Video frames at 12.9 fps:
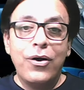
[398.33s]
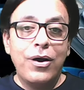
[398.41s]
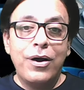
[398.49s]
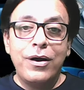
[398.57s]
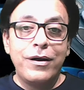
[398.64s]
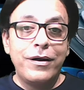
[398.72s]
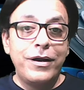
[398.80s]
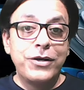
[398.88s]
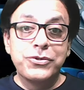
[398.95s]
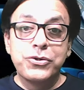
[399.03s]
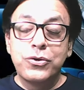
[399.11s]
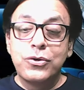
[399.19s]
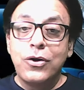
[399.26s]
It
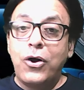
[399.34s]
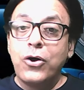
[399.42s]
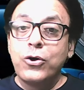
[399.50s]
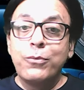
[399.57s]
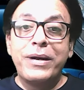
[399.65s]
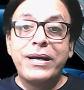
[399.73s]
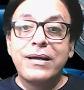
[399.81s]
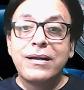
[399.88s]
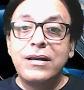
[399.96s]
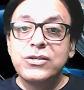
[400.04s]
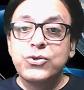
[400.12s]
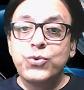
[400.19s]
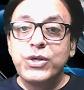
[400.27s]
should
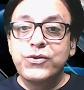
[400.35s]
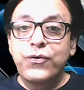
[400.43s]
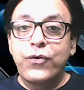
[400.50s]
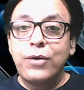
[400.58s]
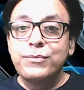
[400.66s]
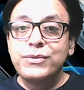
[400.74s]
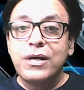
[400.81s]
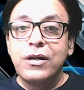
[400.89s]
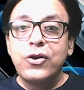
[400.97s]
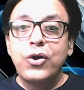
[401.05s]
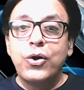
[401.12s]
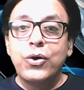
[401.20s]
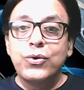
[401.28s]
automatically switch from
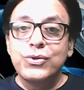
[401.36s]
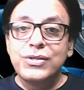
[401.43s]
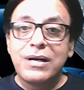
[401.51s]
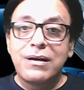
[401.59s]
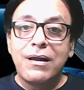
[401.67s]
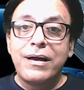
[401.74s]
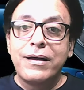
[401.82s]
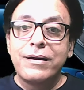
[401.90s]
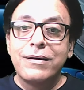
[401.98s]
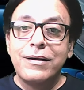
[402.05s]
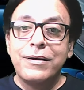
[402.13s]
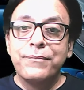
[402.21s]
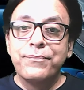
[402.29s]
cellular to satellite,
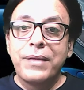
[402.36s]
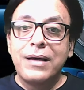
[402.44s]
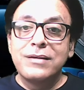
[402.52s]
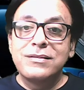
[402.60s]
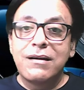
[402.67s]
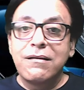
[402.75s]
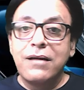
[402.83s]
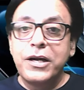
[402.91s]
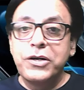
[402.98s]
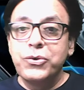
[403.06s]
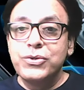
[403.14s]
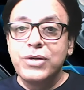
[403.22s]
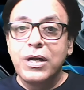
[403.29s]
satellite
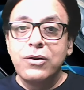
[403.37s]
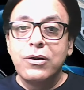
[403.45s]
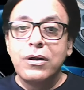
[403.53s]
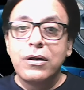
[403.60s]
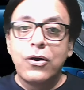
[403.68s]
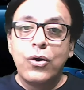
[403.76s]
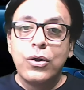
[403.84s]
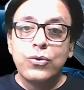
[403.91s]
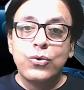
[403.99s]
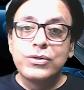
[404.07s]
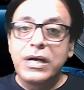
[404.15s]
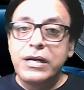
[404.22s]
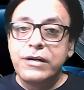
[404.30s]
to cellular. All
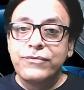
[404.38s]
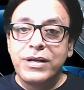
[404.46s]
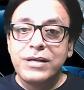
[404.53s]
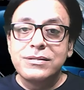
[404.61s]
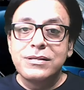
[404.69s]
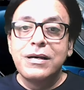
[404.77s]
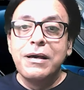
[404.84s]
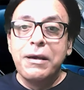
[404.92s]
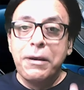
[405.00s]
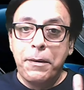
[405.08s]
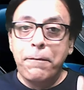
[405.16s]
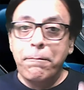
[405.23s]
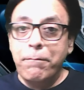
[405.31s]
those kind of things
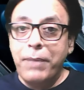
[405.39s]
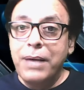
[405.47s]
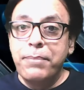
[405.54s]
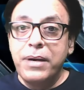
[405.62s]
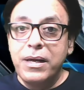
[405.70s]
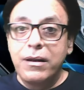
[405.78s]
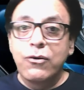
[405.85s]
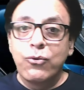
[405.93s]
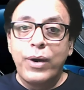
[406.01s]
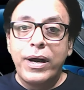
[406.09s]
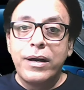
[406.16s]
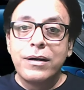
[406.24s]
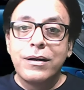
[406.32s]
may be
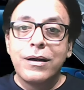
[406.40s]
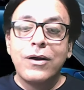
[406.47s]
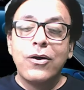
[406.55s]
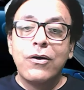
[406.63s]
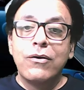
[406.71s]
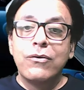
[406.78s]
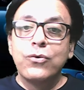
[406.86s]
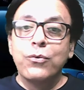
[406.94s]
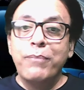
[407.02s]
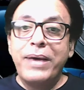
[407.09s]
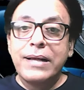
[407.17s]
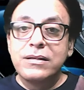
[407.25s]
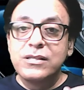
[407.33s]
required to
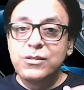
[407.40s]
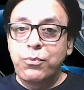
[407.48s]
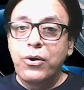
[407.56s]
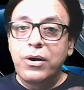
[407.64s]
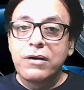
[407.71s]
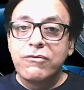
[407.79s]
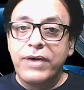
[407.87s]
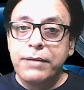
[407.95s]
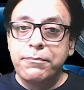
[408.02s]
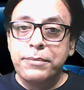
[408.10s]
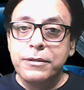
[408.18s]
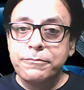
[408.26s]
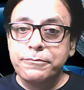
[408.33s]
make this product
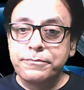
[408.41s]
viable.